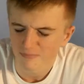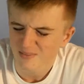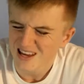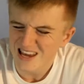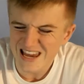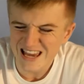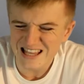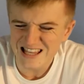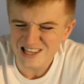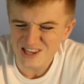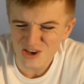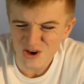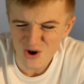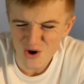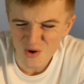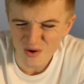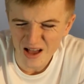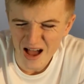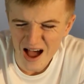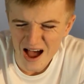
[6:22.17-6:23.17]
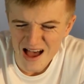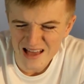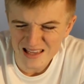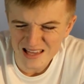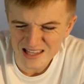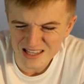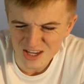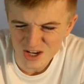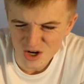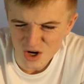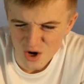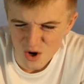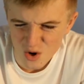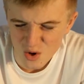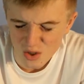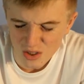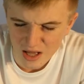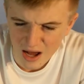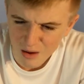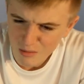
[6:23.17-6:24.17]
It's cool, guys. It's
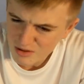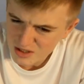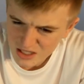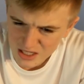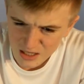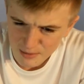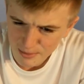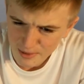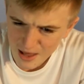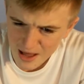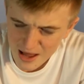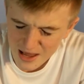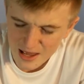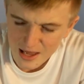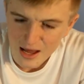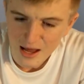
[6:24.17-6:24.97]
cool. How was I going to play?